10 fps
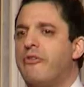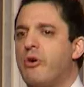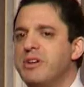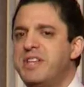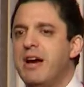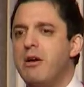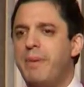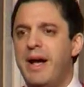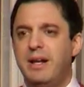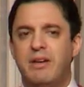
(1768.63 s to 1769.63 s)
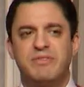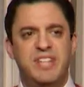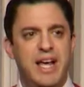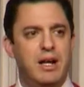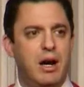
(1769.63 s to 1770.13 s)
for 1 terabyte of
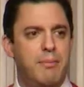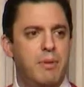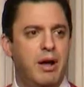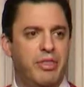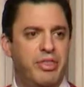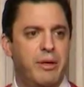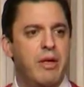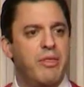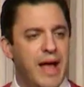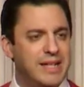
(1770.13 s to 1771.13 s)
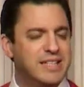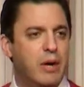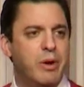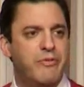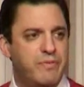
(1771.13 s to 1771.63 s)
data a month. That's
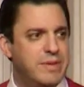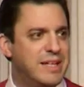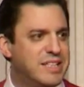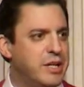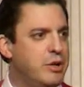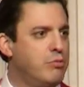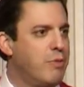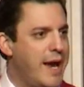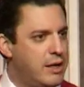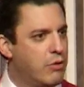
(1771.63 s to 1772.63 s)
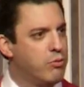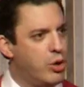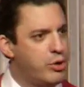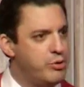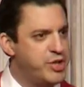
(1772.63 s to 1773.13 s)
how you rate a
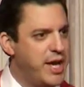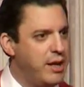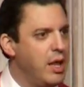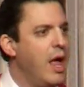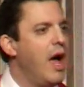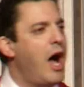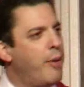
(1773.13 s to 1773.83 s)
Roku channel, how